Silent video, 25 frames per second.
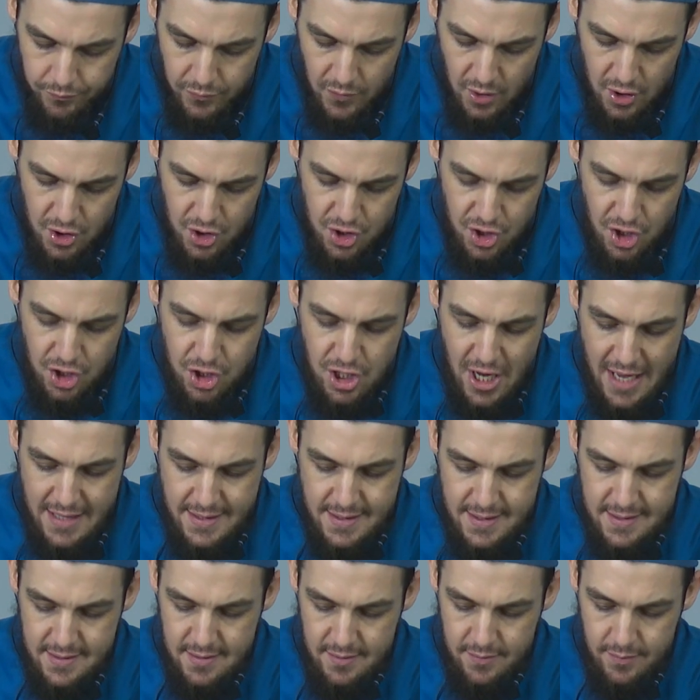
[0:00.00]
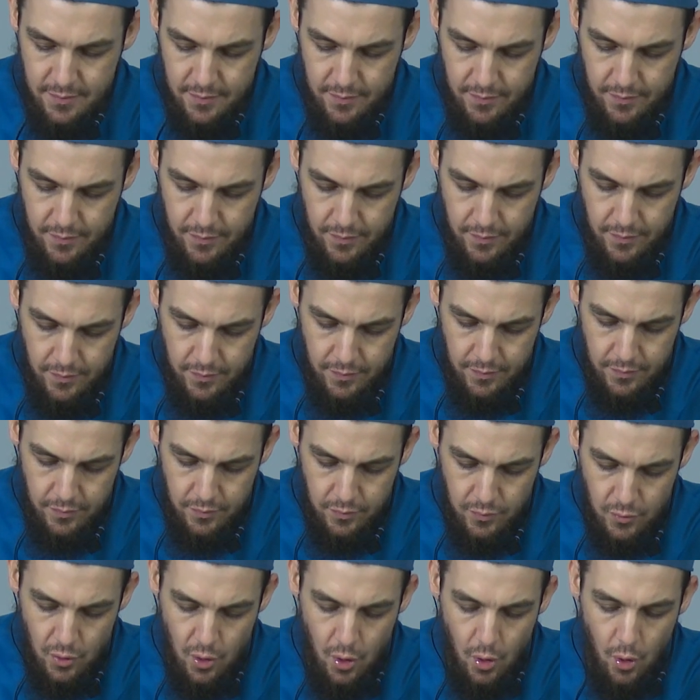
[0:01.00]
suggest.
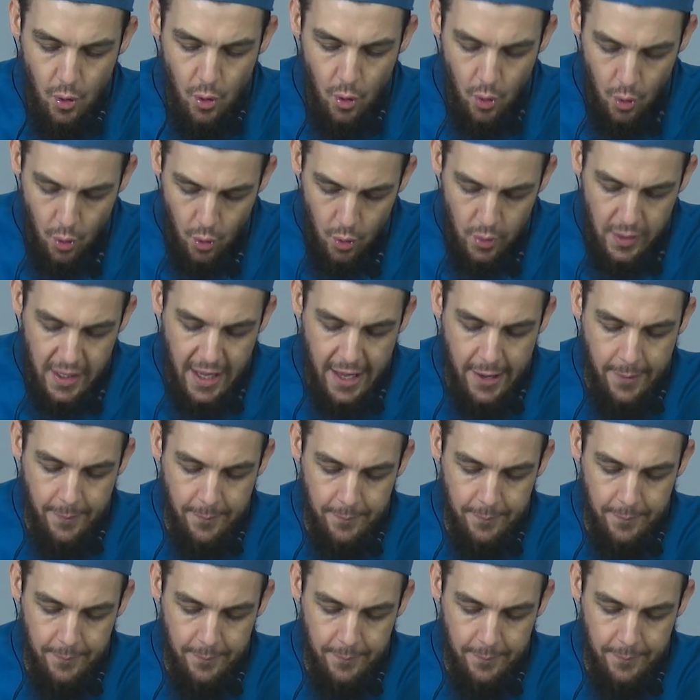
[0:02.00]
Okay.